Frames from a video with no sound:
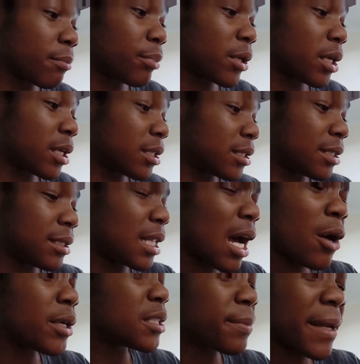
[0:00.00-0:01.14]
but
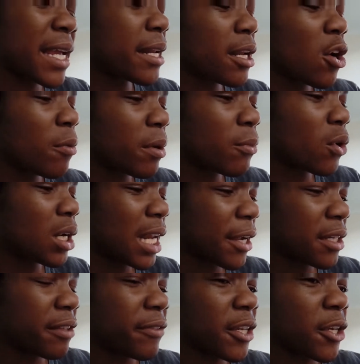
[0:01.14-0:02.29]
I'll explain a little bit more
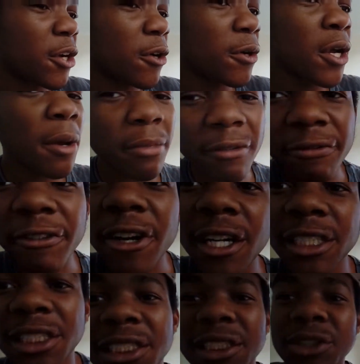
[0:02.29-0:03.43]
later in the video. But
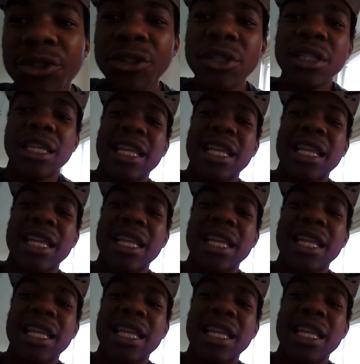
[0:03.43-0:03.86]
first, just